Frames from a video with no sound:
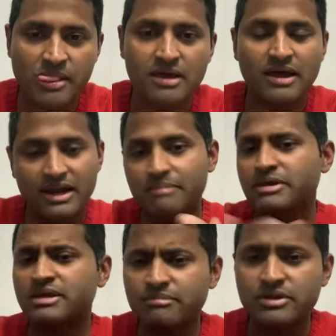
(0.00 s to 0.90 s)
Let me
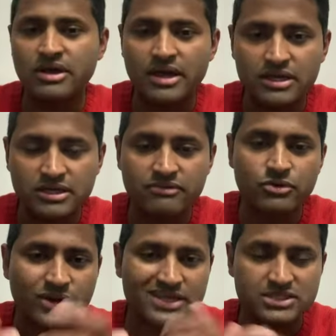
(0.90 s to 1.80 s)
give you an
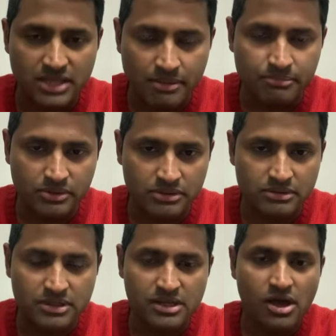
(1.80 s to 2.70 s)
example
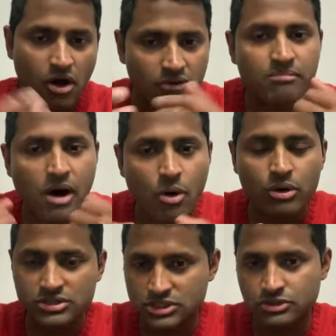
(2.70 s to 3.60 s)
of my own
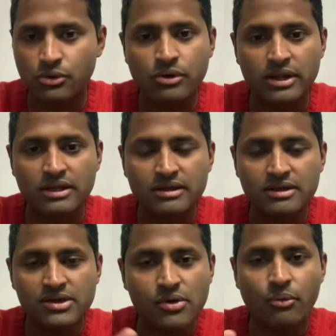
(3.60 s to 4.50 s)
story
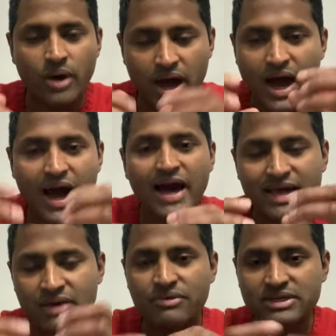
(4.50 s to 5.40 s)
where I
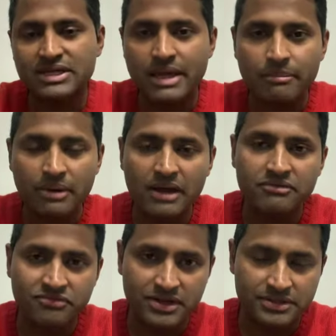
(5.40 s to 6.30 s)
have actually applied
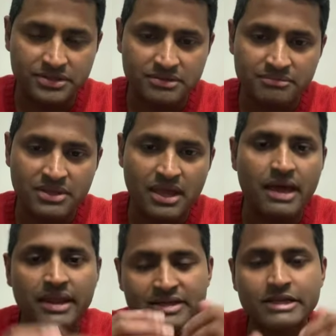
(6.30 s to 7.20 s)
faith and
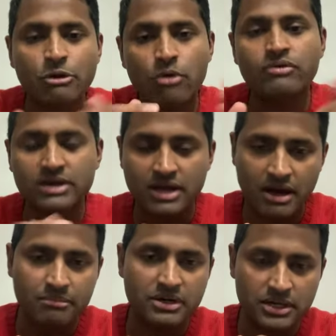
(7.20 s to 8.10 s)
actually
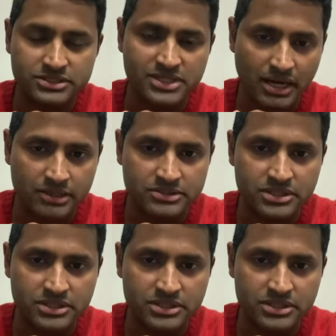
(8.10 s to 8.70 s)
overcome a challenge.